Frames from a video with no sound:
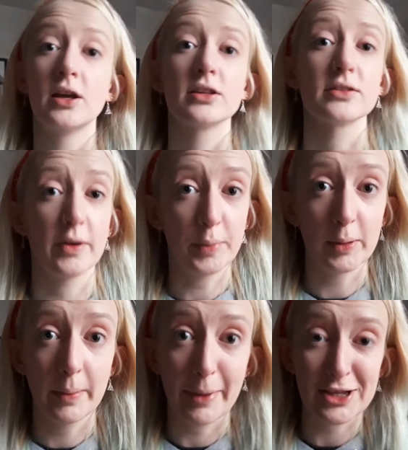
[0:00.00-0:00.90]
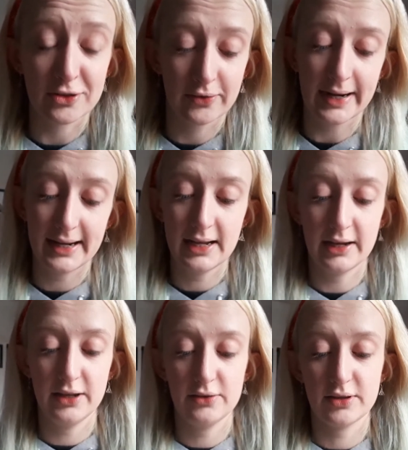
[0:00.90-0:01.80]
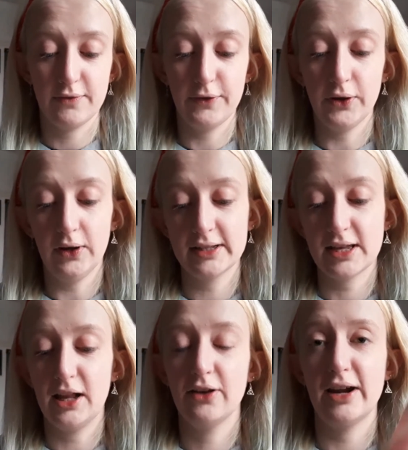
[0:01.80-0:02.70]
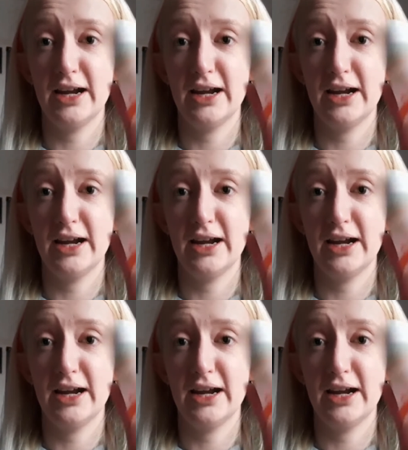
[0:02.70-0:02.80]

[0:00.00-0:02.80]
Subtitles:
So I put on my base already. I use the Flawless Color